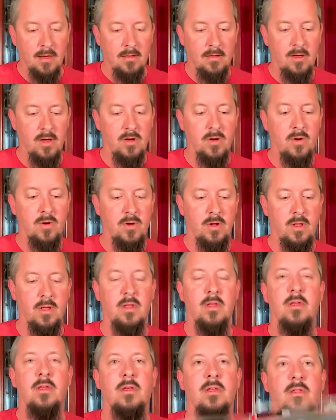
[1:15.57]
So
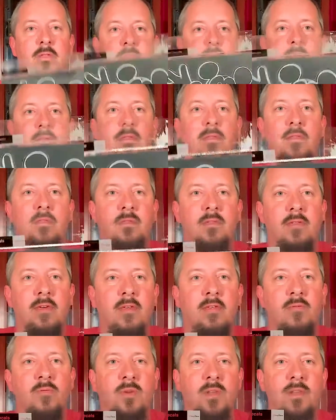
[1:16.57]

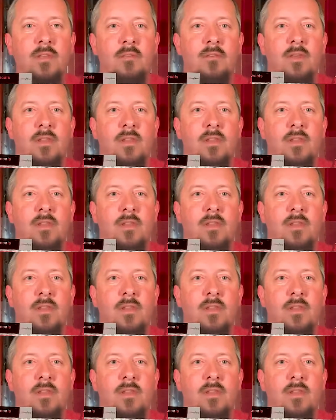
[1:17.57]
this one is